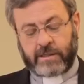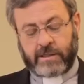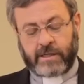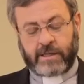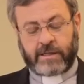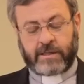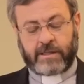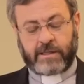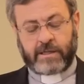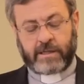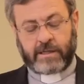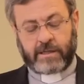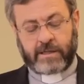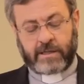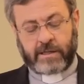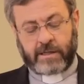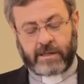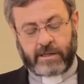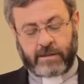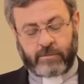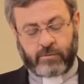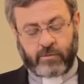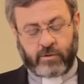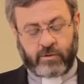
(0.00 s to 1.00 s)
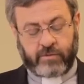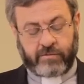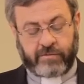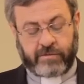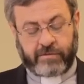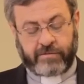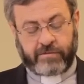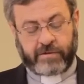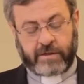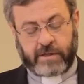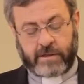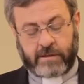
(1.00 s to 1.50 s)
that they can
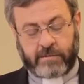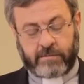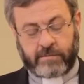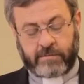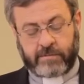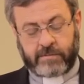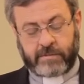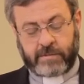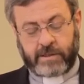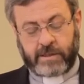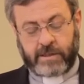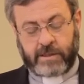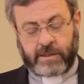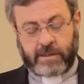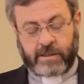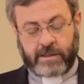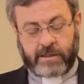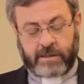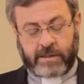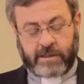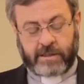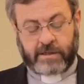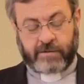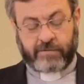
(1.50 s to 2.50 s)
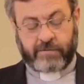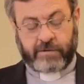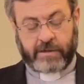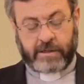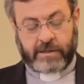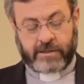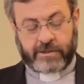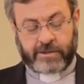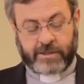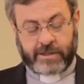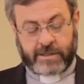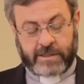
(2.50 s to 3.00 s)
move from their
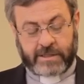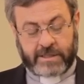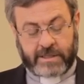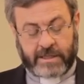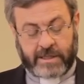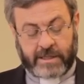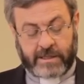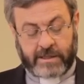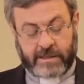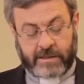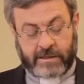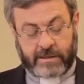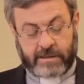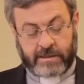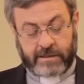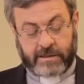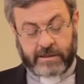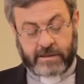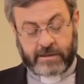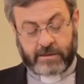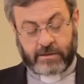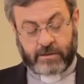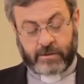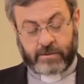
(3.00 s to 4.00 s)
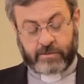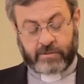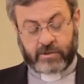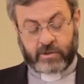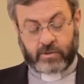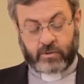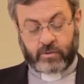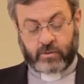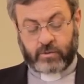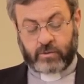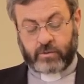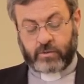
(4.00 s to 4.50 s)
villages and their homes
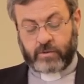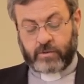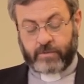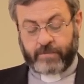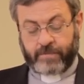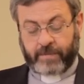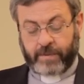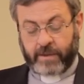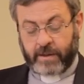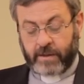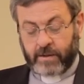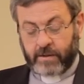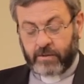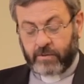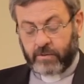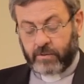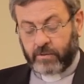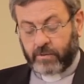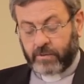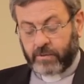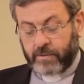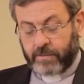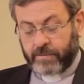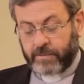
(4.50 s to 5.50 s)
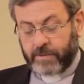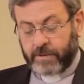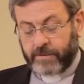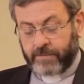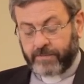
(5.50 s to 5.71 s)
to Europe.